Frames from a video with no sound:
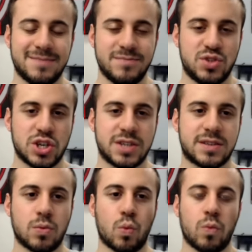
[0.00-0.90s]

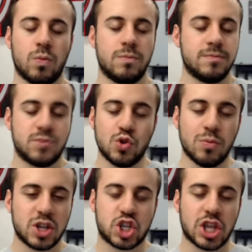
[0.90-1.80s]
just too
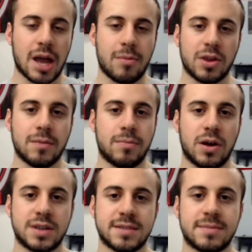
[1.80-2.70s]
much time on the
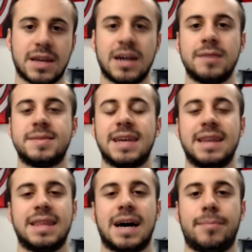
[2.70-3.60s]
ball sometimes,
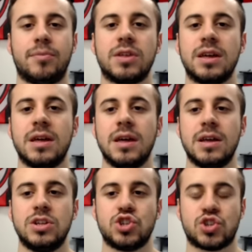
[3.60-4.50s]
and Napoli
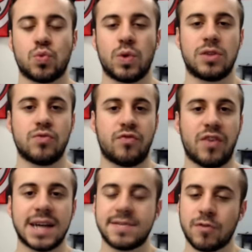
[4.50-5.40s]
just way too
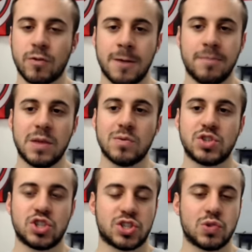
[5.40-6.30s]
fast for him. He
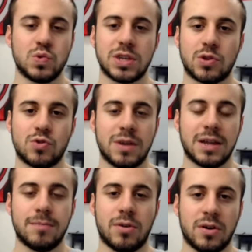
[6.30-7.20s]
was just losing too
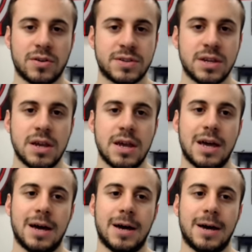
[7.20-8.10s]
many balls.
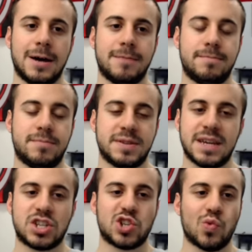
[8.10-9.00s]

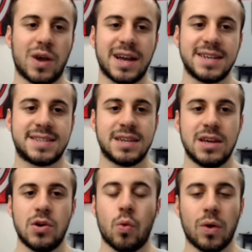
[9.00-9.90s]
Possession wise,
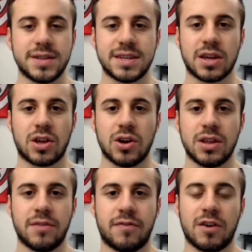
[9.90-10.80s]
wasn't
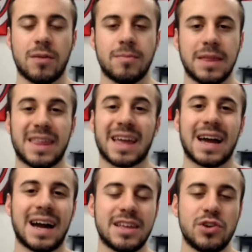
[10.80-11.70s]
good from the
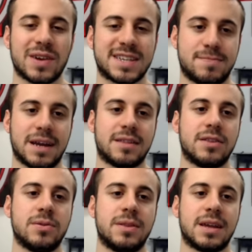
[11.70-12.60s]
guy that you're expecting
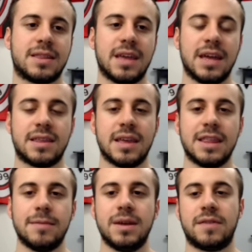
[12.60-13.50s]
to dictate
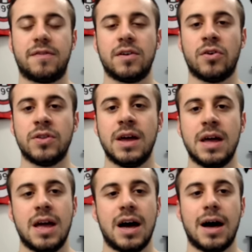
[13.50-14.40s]
in the midfield.
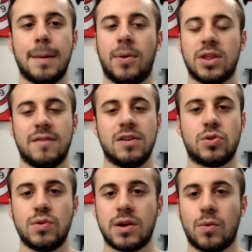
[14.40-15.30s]

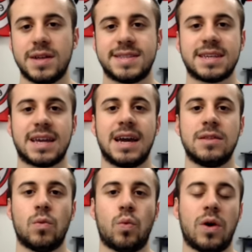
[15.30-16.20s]
Bonaventura, once
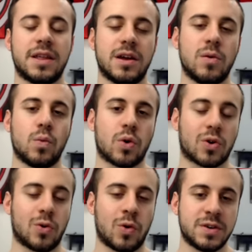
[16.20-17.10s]
again, what a
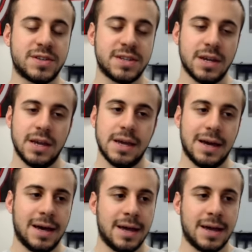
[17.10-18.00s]
workhorse.
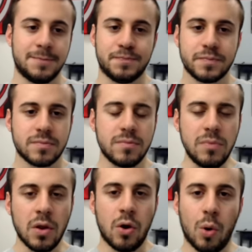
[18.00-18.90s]
Um,
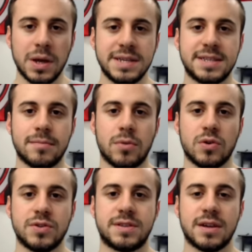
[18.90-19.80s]
Always the
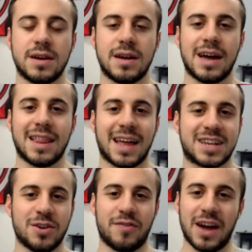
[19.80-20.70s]
most
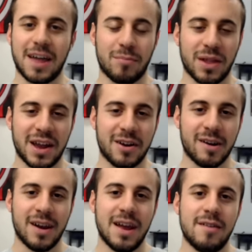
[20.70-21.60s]
electrifying
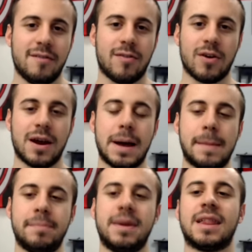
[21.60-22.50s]
player for
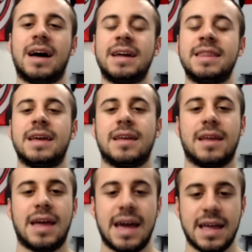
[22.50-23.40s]
Milan.
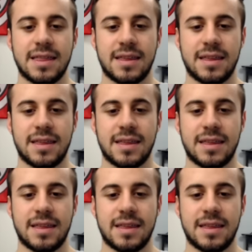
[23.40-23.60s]
And